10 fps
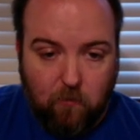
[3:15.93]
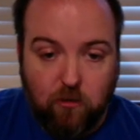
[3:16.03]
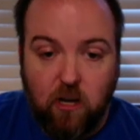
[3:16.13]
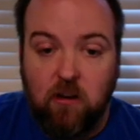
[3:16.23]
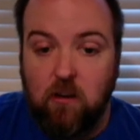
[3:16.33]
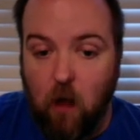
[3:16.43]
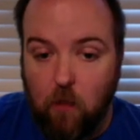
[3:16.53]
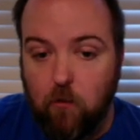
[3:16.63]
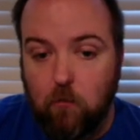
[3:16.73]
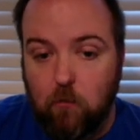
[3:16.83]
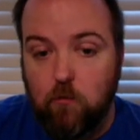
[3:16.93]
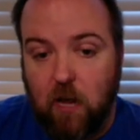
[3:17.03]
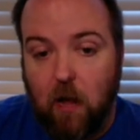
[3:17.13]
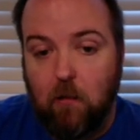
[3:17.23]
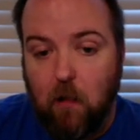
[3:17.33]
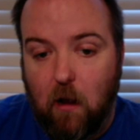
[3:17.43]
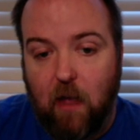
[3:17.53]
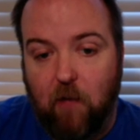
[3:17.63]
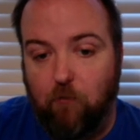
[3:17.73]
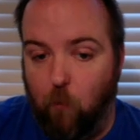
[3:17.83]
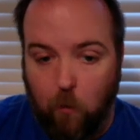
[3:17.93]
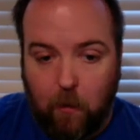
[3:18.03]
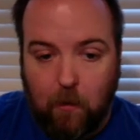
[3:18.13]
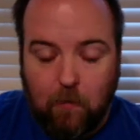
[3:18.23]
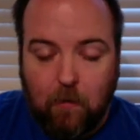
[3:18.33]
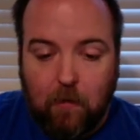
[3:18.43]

There's another loot tile luck at 40.